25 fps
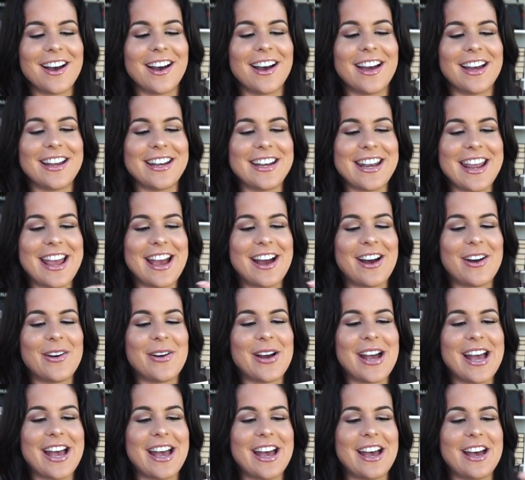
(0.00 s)
I now
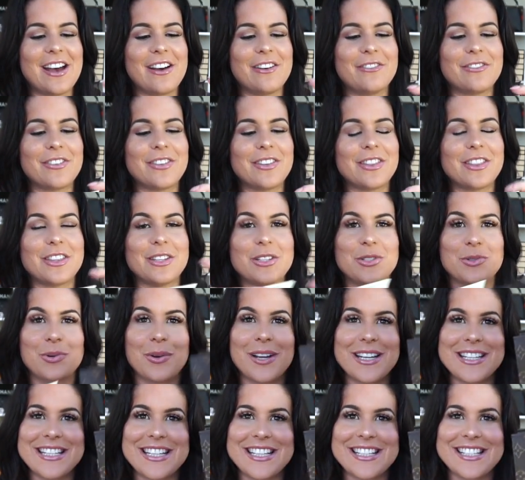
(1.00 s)
have the
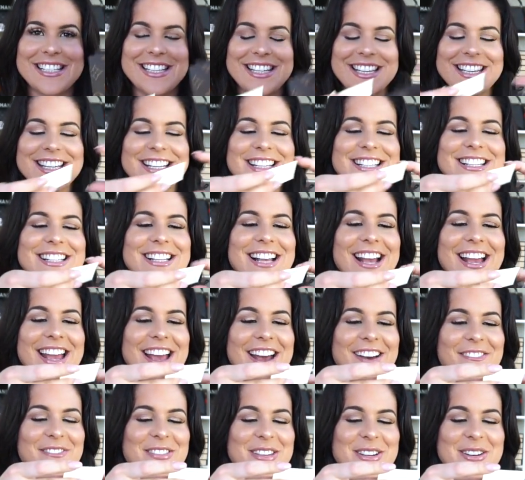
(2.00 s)
26, I
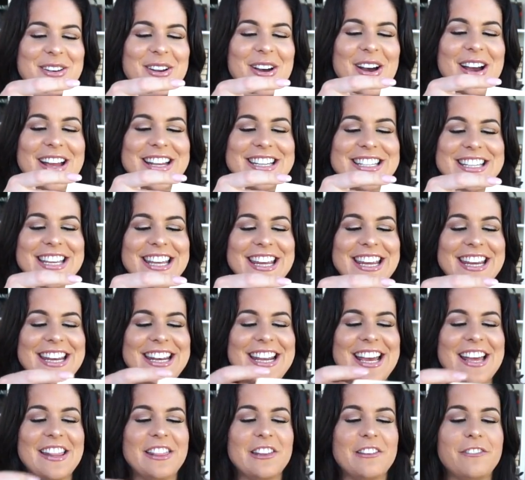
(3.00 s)
have the
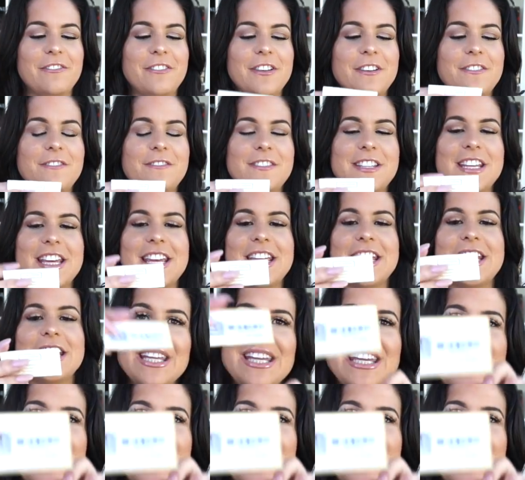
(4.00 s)
19 and the 15.